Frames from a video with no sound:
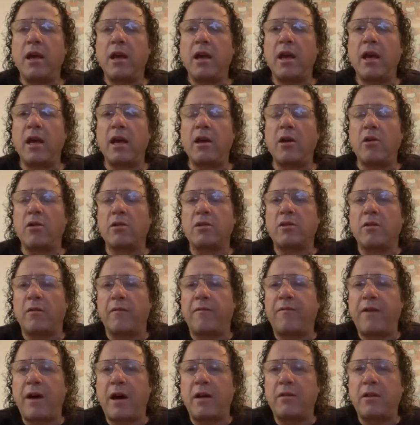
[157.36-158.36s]
He also
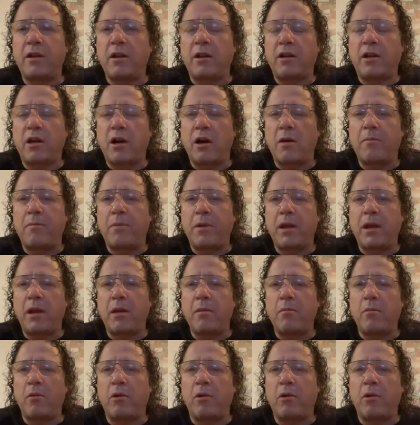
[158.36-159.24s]
founded a company in